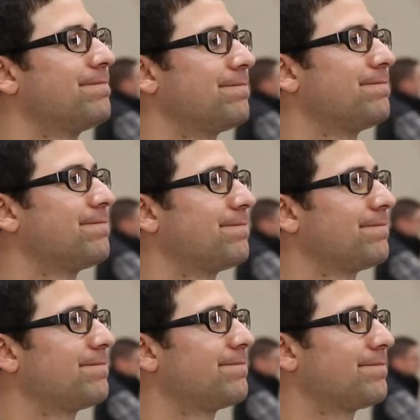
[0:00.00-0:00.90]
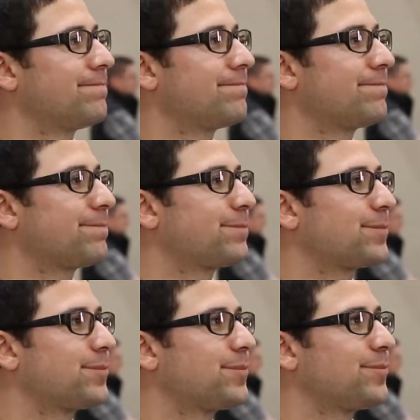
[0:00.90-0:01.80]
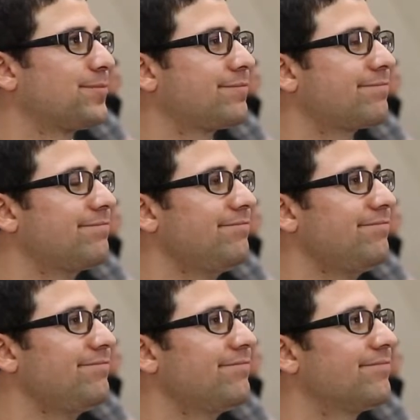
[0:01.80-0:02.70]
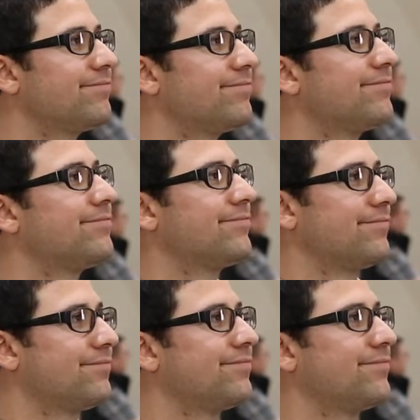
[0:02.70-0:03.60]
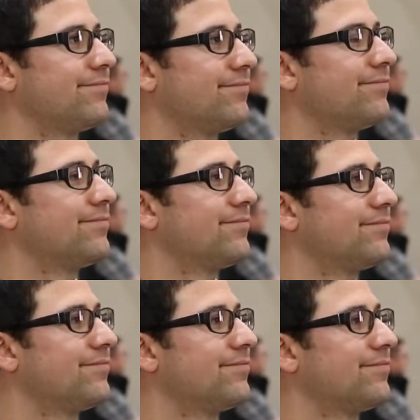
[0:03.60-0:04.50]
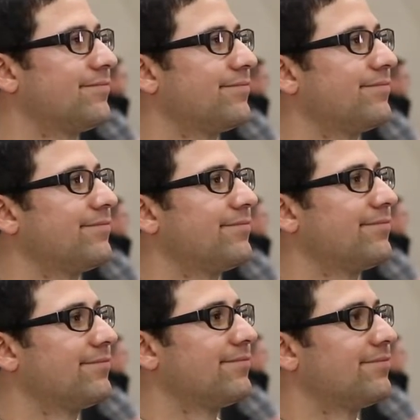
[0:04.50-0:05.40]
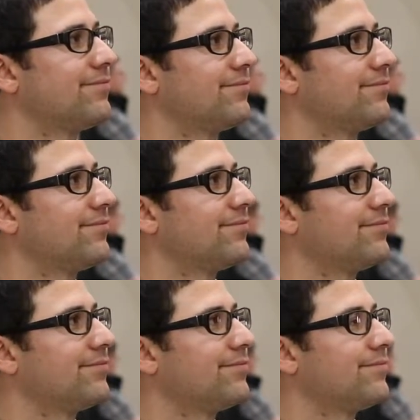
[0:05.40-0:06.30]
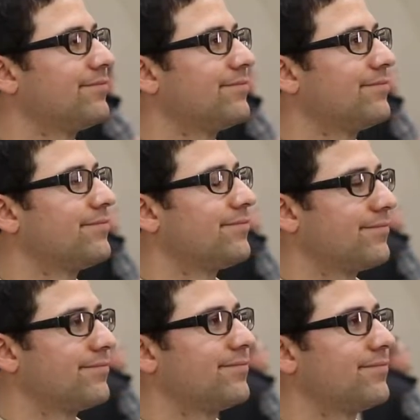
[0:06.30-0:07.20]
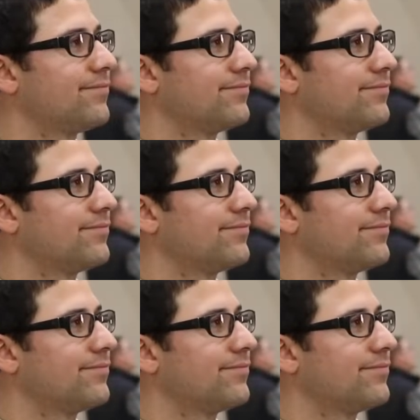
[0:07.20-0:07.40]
(silent)